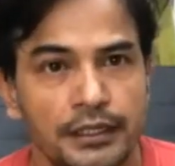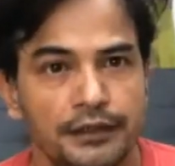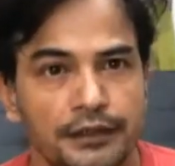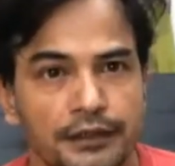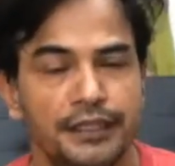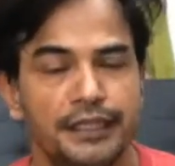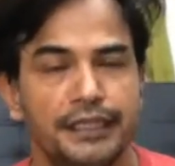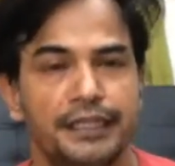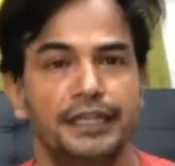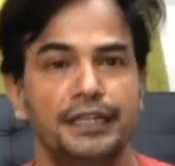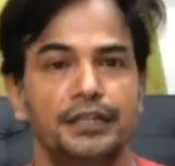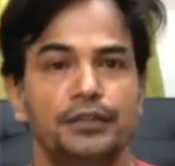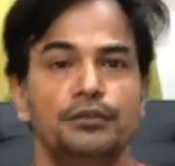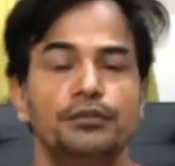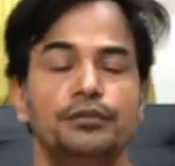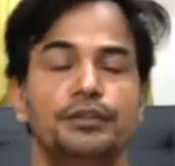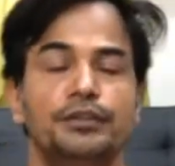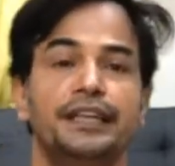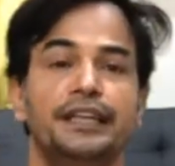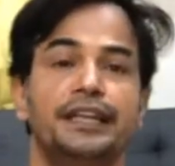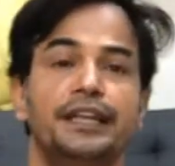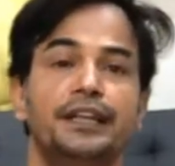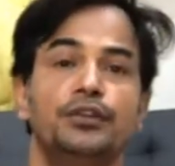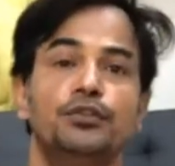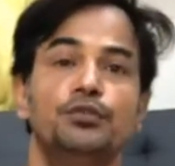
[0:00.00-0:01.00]
They can do
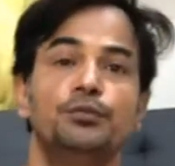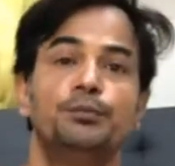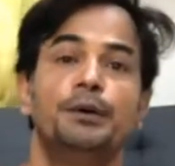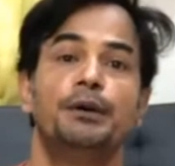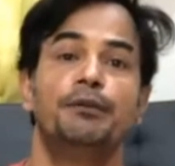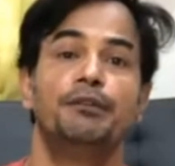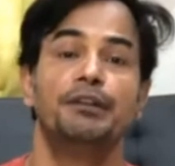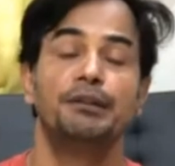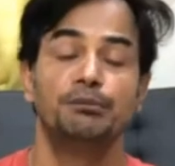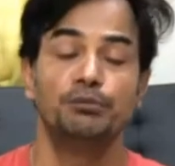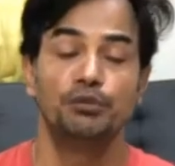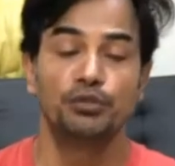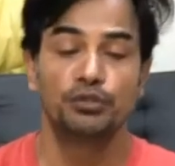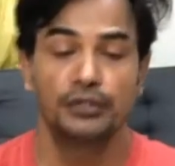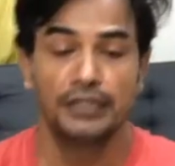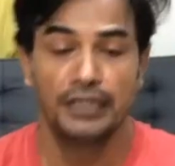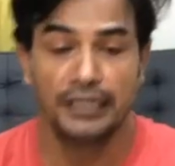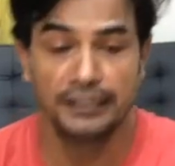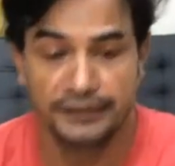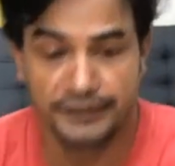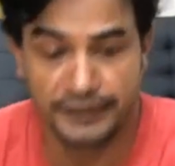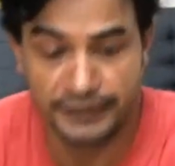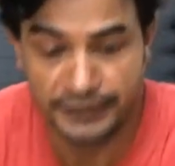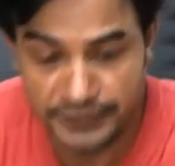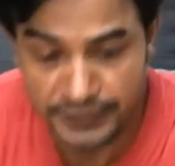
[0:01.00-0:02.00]
Pavan
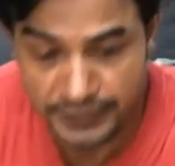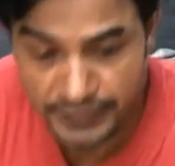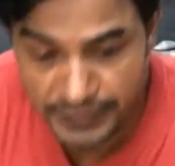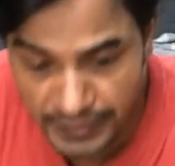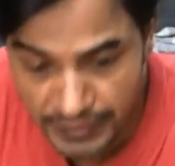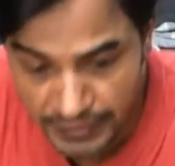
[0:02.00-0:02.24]
Muktasan.